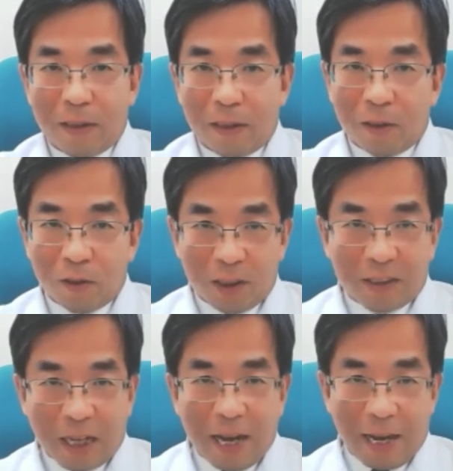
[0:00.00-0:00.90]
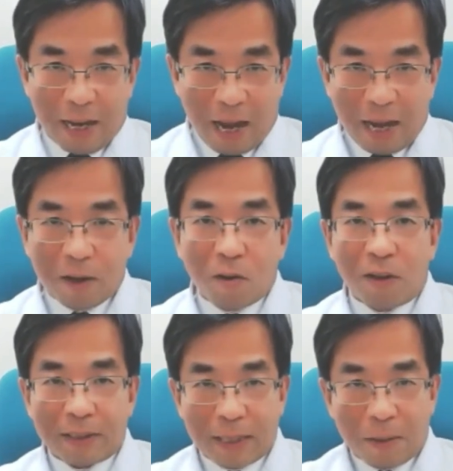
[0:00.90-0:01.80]
using the AI
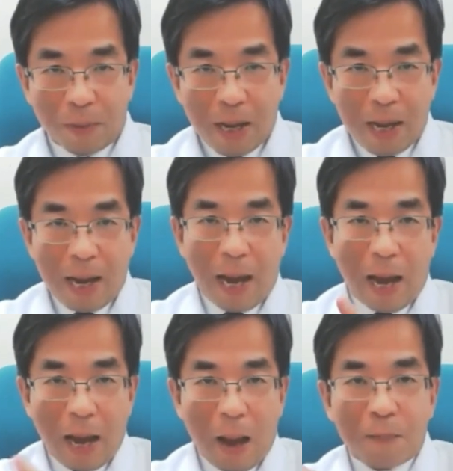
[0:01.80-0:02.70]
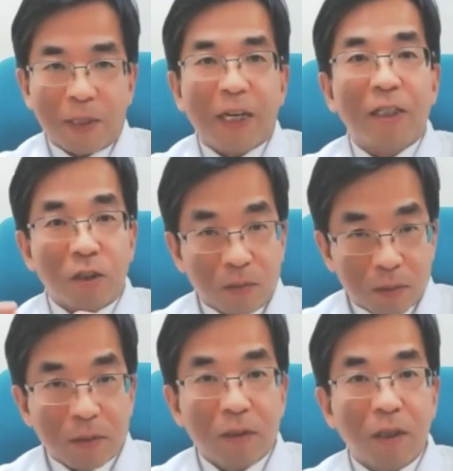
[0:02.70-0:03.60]
or some
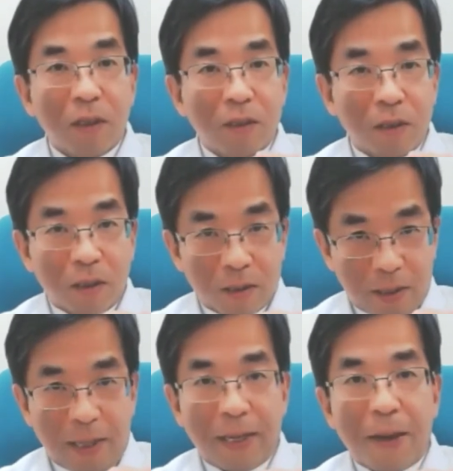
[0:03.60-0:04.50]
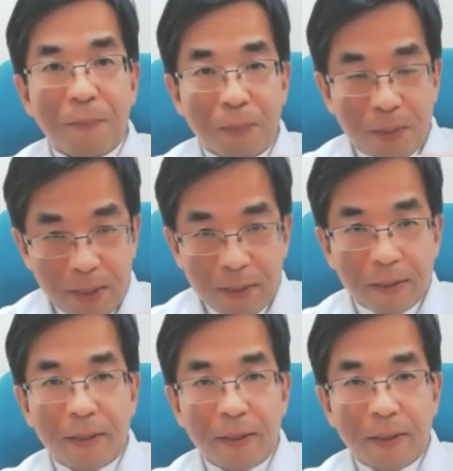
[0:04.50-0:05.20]
application, the APP,